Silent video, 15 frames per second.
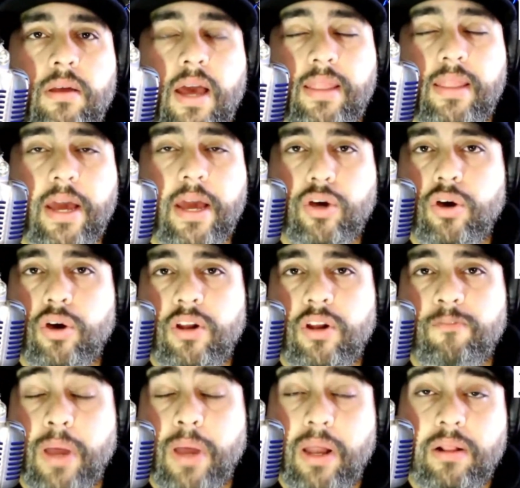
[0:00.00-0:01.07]
And that could
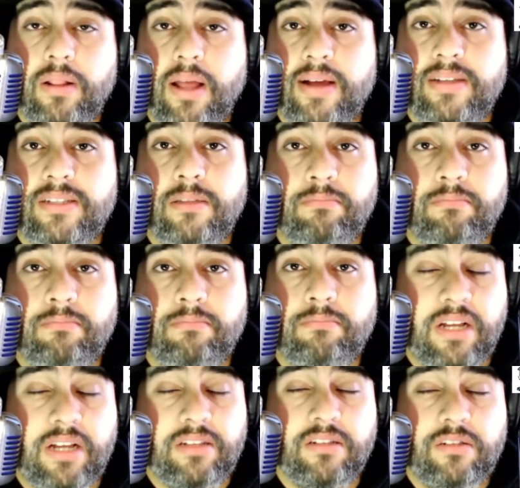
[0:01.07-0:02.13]
have penalized the Mets
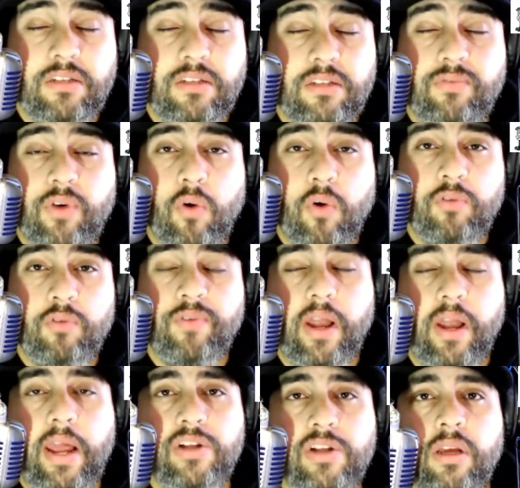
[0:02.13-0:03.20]
and Steve Cohen
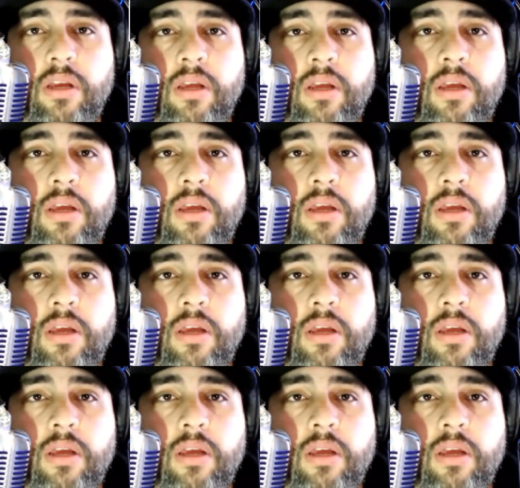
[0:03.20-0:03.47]
financially